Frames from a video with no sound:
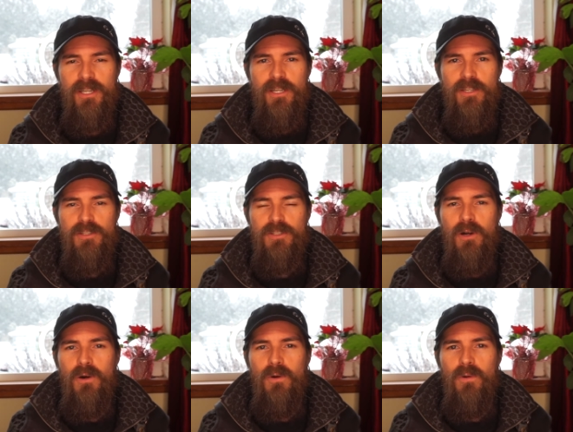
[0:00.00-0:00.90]

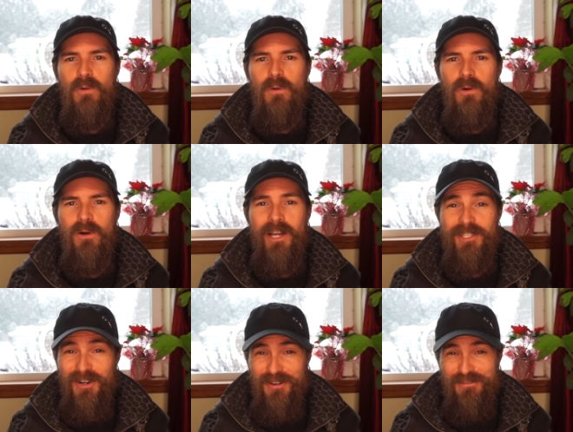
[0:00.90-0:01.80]
So I
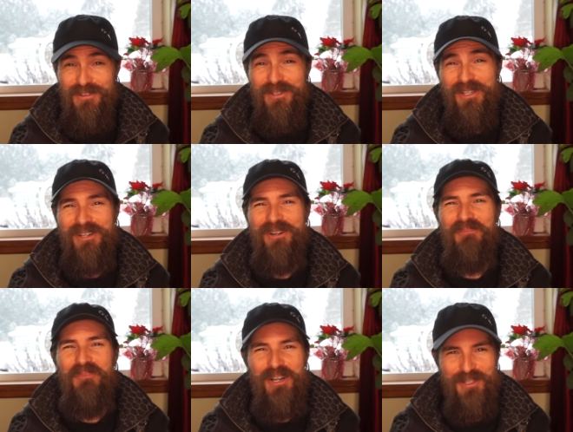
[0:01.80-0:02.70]
started feeling
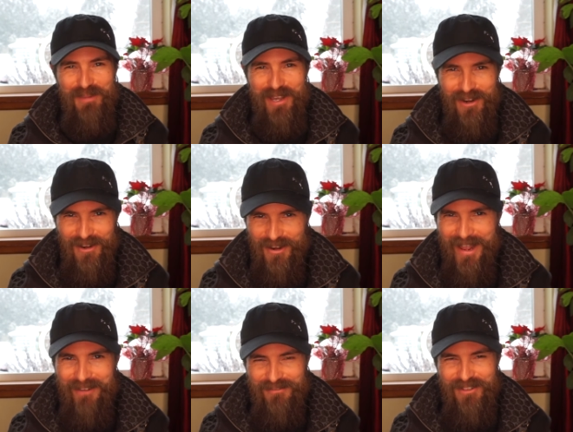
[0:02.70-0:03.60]
much better
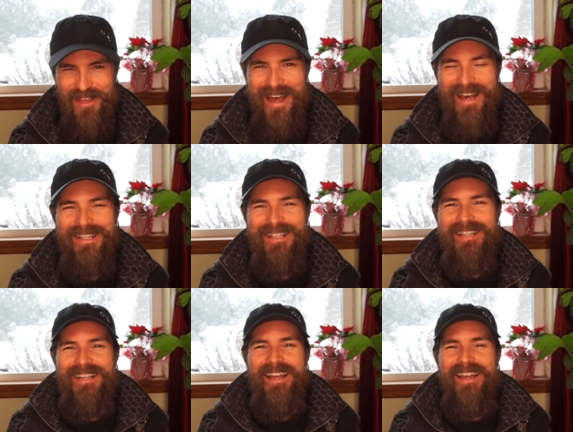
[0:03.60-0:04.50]
after that,
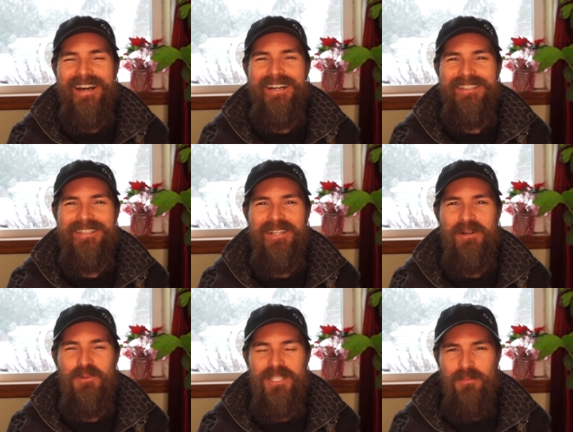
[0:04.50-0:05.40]
and
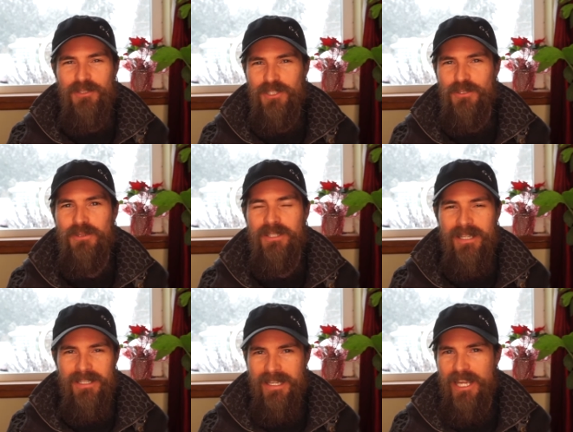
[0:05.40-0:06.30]
was able to
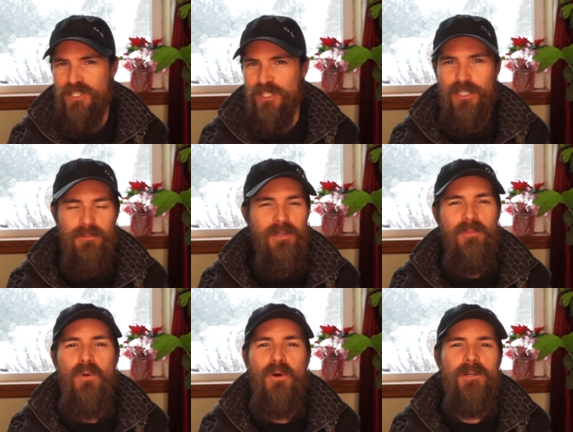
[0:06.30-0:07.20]
engage a little bit
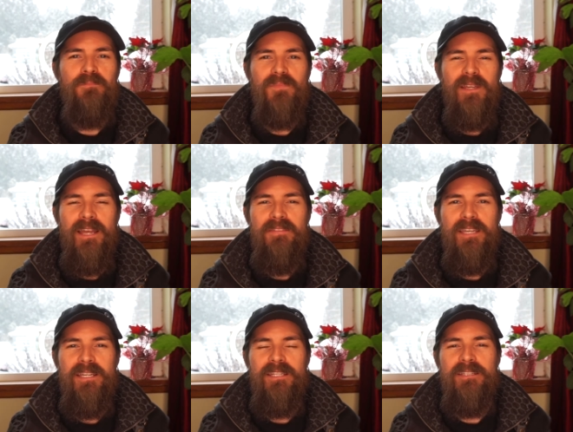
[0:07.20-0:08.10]
more. And
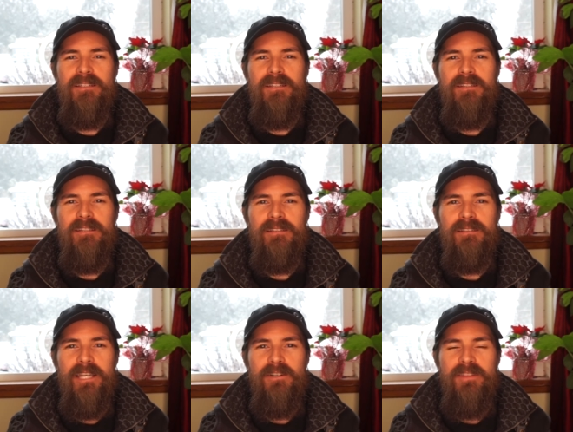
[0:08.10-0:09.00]
then
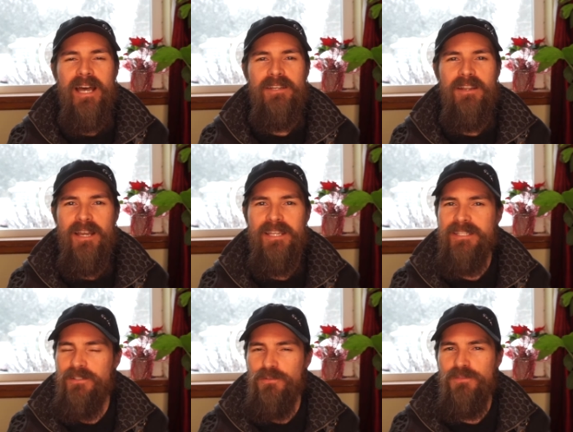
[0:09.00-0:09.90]
later that night,
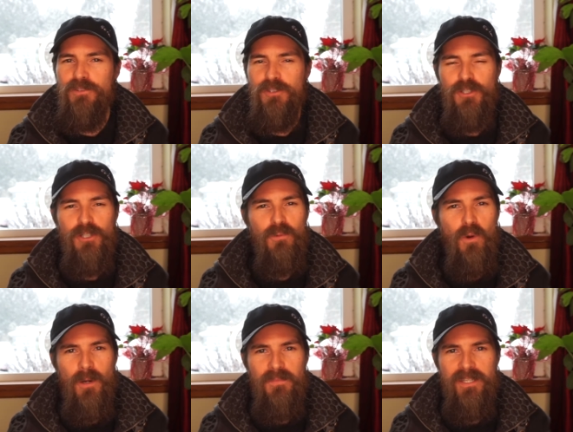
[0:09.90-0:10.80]
still was feeling good,
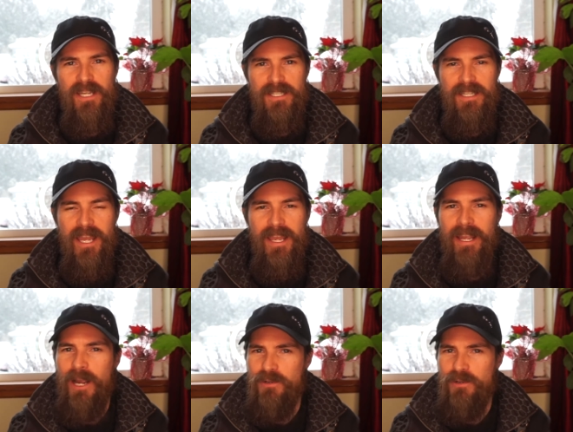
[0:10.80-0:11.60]
woke up the next day, I was